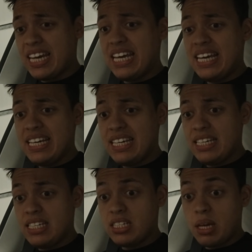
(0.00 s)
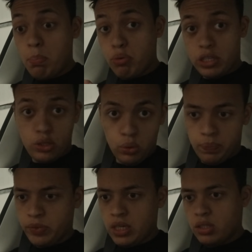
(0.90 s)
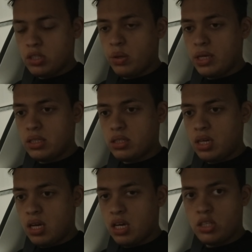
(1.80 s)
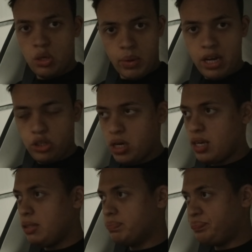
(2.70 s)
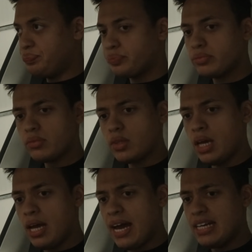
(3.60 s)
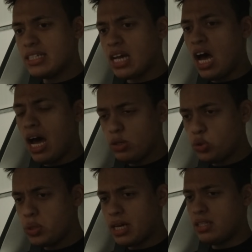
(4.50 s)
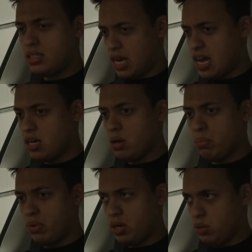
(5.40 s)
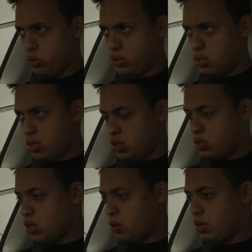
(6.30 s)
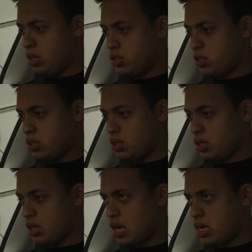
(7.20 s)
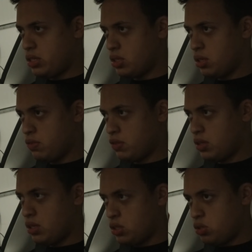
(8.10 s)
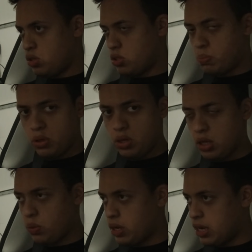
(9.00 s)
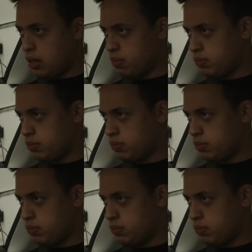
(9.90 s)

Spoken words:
is Bristol, so it's a 2-hour journey and it's 110 miles, so it's just a case of just pulling away.